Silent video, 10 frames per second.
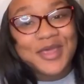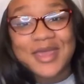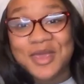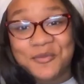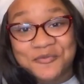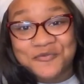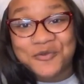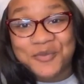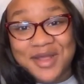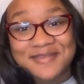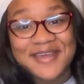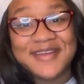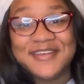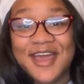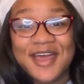Keep them for months at
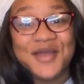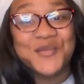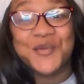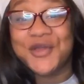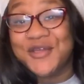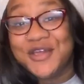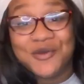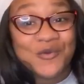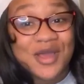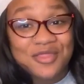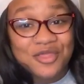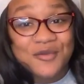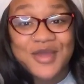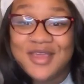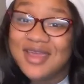a time, or you can run
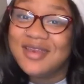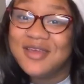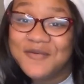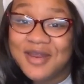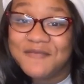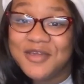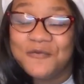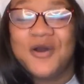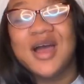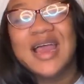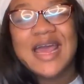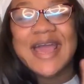through it. You can do whatever you want.